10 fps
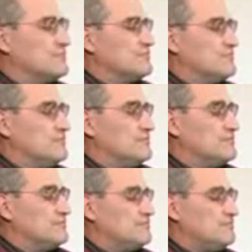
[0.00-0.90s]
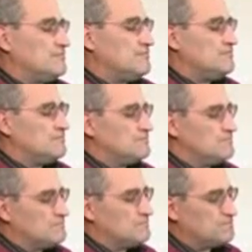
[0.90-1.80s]

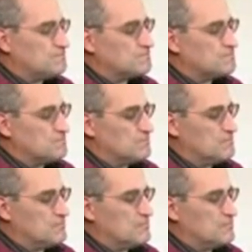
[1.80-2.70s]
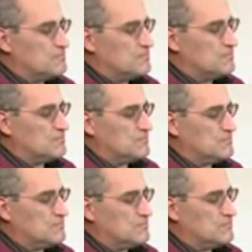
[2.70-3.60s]

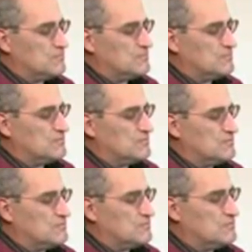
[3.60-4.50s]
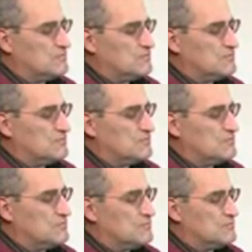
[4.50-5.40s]

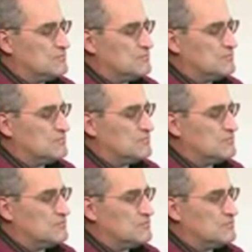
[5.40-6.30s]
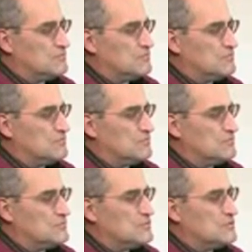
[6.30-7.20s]

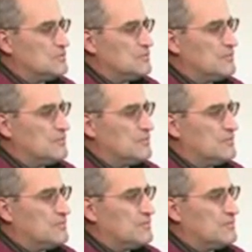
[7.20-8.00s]
(silent)